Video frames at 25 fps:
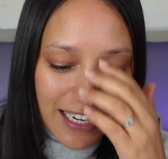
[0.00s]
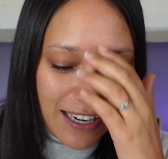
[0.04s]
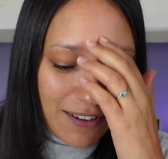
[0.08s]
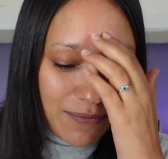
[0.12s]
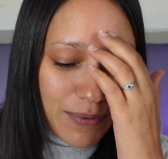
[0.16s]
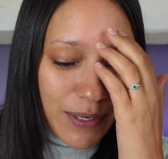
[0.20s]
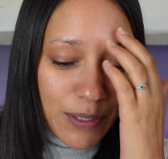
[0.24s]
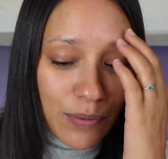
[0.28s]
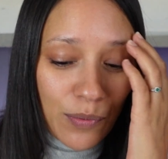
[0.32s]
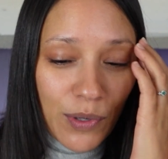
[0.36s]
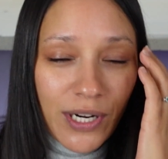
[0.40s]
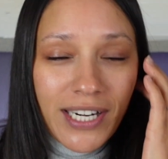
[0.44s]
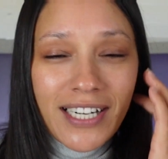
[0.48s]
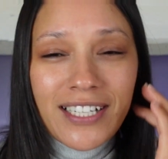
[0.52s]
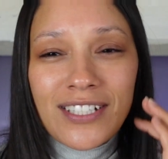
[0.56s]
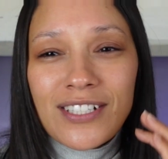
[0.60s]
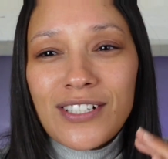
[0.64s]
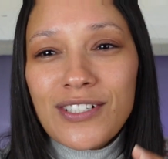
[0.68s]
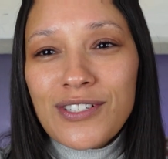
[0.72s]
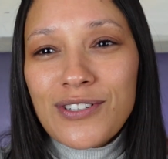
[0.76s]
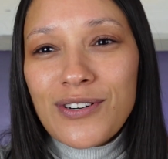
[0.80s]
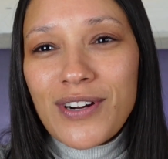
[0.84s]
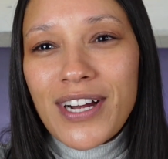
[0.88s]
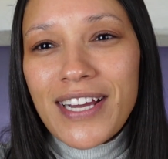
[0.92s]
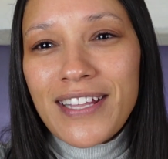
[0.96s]
I've been wanting
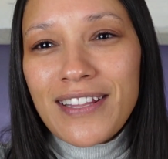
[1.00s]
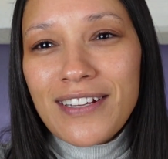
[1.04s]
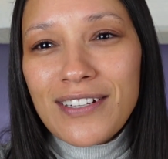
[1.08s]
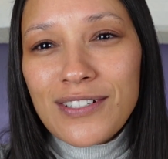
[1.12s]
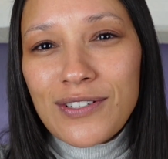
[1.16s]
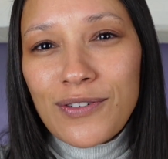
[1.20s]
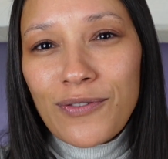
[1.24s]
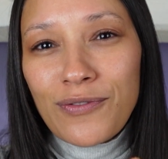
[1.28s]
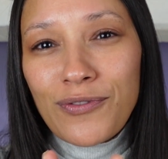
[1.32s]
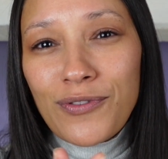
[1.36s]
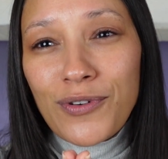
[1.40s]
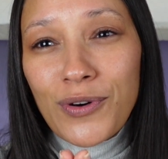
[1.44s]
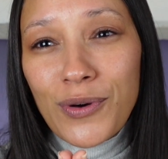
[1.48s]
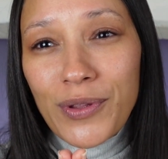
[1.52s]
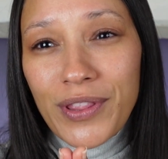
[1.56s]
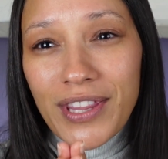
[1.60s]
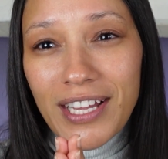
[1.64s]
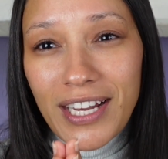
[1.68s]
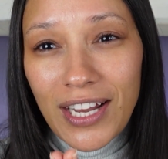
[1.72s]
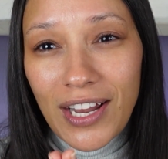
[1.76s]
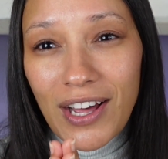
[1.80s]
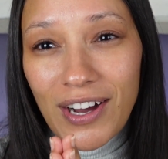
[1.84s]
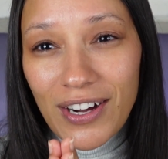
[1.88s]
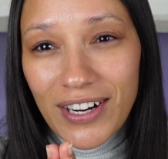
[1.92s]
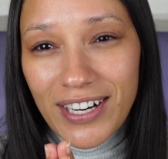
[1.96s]
to try this for
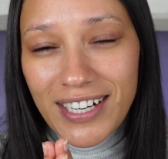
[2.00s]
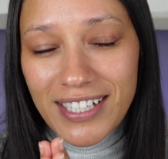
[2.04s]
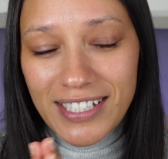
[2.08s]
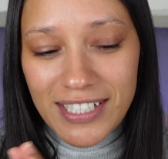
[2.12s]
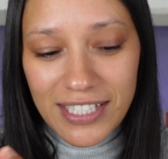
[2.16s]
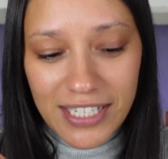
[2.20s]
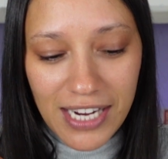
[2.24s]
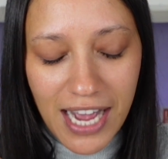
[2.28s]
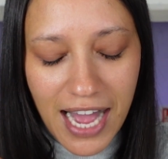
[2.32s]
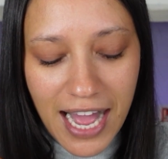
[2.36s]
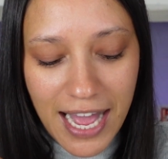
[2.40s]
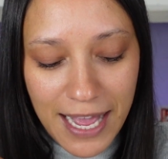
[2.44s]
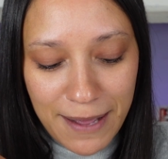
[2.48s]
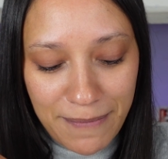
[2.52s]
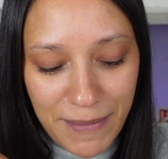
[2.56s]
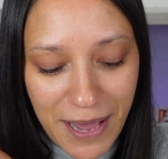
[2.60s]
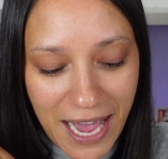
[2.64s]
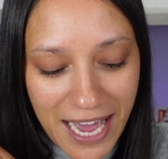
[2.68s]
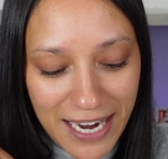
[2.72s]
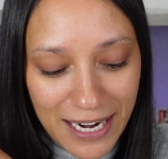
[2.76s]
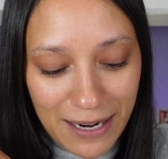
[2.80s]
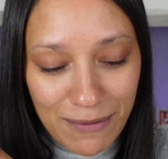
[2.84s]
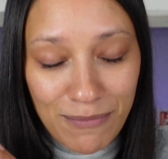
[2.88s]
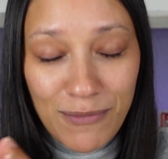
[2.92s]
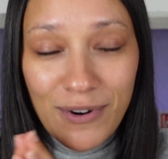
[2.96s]
the longest time
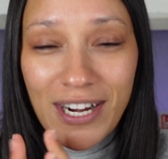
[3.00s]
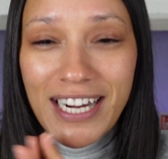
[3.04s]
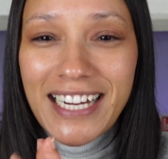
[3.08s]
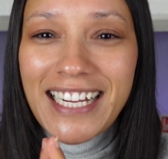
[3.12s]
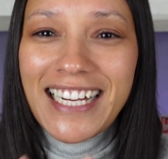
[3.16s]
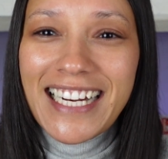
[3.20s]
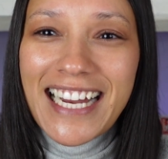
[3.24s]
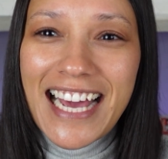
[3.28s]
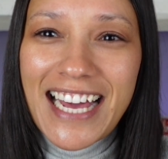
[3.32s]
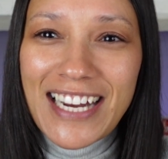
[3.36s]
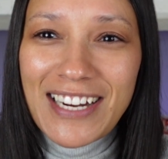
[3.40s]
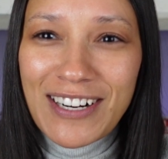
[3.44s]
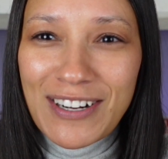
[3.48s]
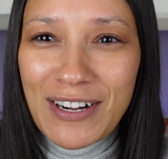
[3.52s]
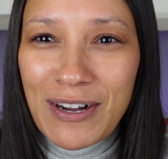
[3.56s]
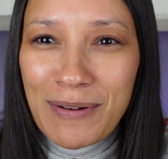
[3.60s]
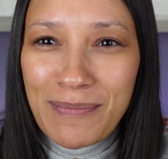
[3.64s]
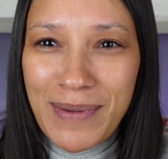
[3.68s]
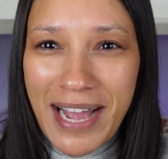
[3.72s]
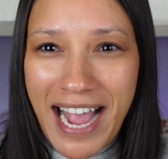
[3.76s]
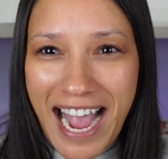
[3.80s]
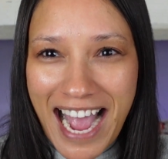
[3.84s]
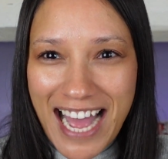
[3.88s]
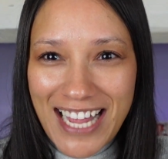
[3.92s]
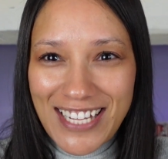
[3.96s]
and I'm really glad I
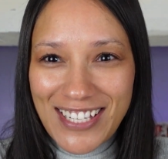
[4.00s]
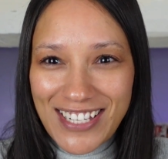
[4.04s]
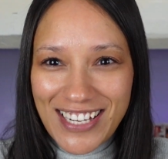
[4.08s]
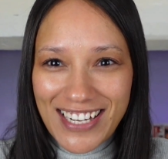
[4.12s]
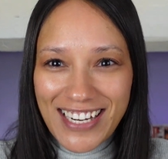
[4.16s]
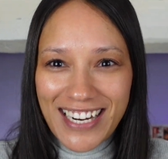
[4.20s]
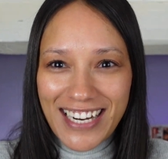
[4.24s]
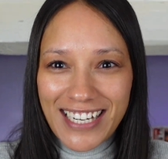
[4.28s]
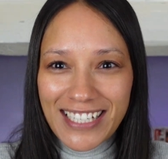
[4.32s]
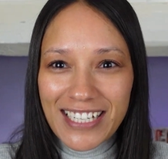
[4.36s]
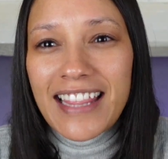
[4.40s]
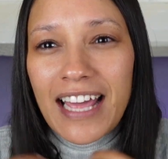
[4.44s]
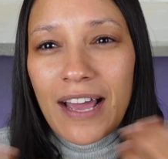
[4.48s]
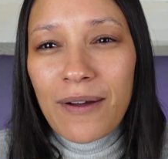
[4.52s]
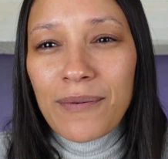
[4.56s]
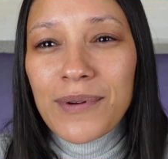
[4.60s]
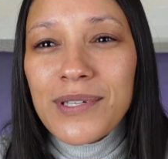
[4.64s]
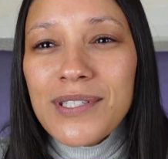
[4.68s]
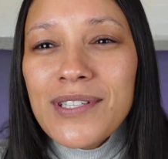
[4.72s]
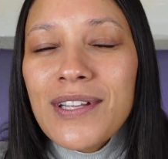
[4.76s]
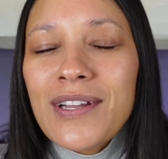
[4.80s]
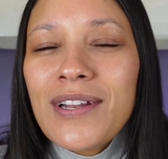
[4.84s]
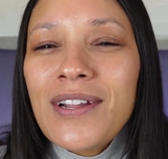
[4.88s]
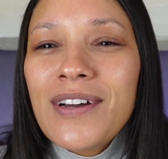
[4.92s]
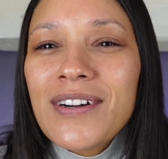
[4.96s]
got my hands on it. That
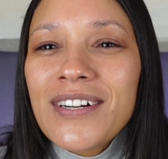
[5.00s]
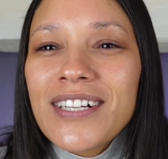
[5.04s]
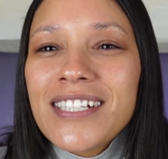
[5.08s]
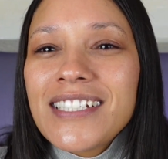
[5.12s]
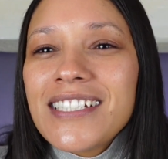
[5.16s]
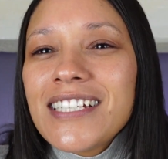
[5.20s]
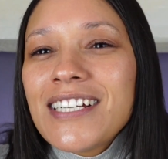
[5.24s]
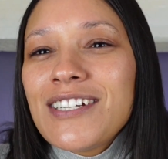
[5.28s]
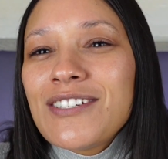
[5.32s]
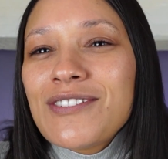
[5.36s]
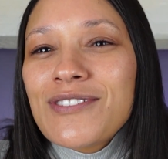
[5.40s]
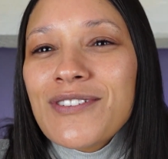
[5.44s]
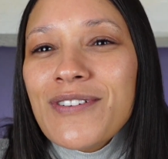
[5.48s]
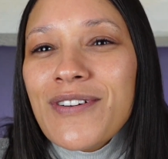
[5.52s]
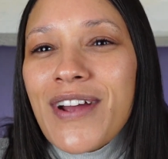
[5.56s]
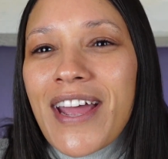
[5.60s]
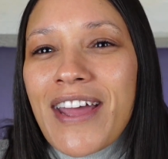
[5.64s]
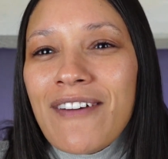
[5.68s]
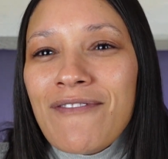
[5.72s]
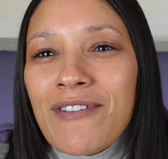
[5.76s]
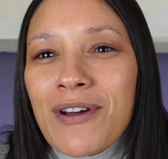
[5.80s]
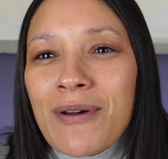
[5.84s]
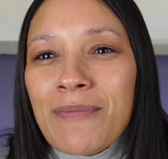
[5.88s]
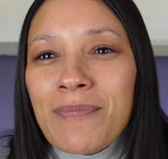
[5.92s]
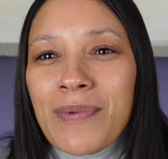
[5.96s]
was the longest intro
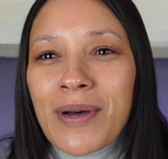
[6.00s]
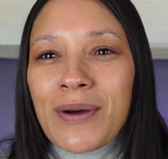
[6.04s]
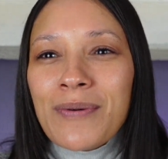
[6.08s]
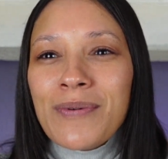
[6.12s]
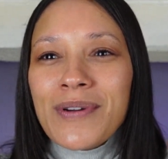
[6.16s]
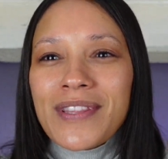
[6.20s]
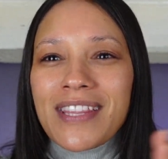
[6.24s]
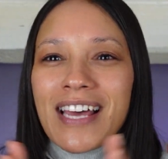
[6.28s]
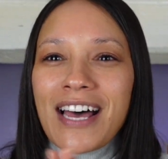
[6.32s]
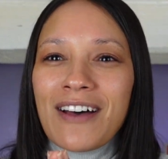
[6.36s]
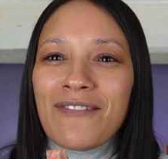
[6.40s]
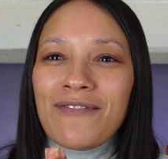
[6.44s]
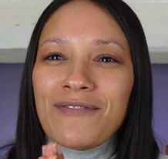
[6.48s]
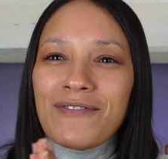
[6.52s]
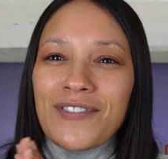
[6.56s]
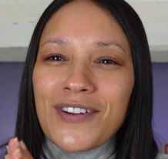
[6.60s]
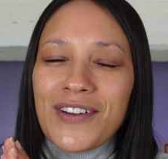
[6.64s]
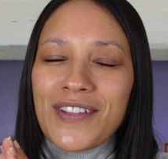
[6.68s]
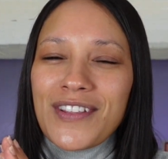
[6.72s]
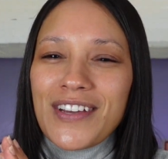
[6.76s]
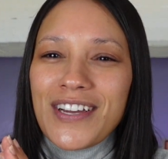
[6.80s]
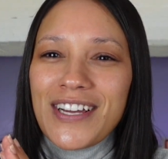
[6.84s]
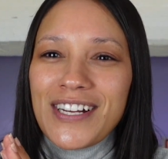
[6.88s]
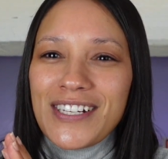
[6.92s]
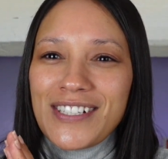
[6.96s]
ever, but without
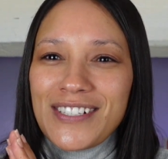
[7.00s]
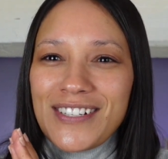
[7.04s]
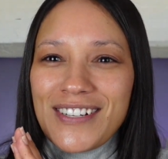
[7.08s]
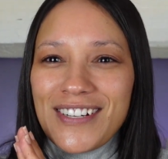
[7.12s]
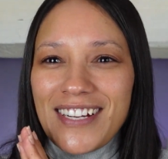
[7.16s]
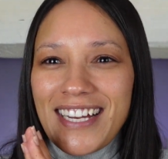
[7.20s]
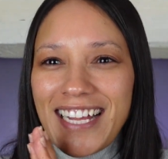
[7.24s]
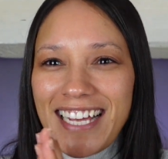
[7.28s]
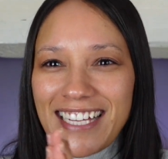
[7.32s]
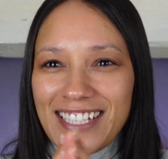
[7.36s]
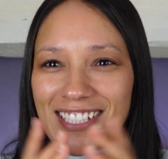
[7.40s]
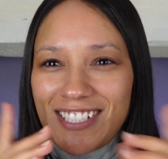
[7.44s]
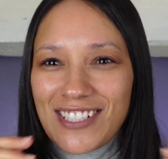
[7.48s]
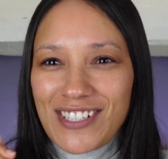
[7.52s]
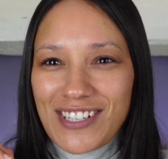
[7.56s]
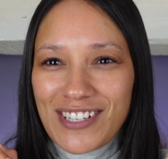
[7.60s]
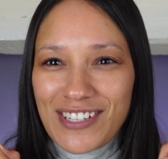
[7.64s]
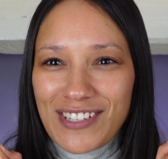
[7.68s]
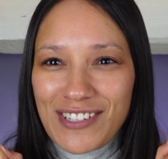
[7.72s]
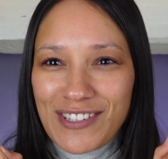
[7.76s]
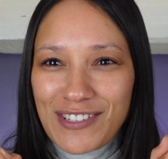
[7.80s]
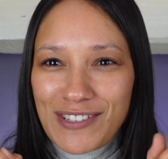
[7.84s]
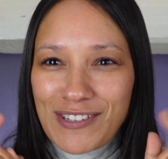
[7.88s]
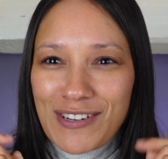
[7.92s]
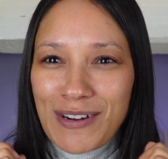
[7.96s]
further ado, let's
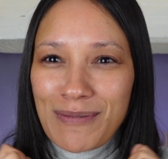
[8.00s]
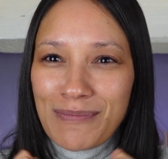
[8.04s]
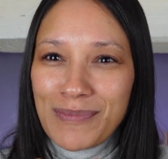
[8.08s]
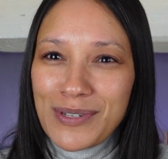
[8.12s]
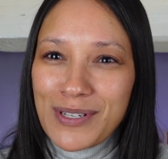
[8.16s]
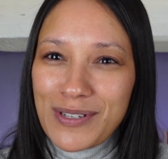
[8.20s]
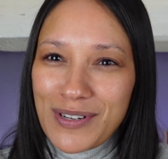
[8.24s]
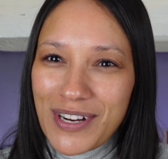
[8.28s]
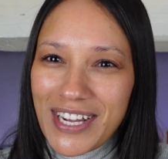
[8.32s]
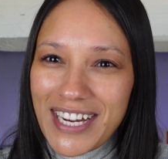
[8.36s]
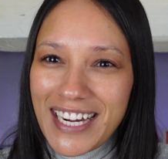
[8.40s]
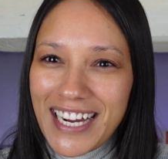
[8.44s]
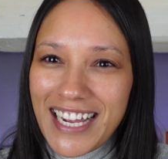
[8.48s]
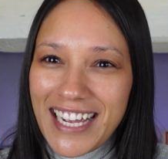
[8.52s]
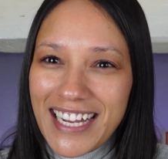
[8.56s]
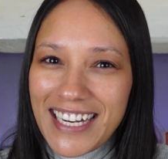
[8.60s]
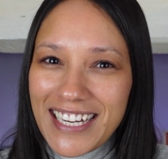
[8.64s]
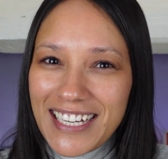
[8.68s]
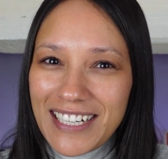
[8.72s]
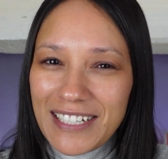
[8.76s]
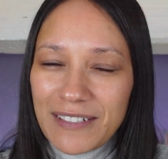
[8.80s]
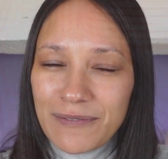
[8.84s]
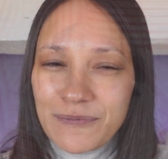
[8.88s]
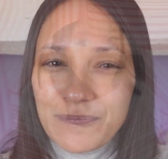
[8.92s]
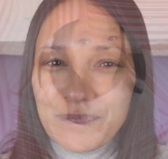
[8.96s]
just jump straight
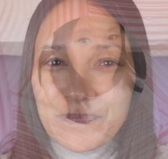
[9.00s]
in.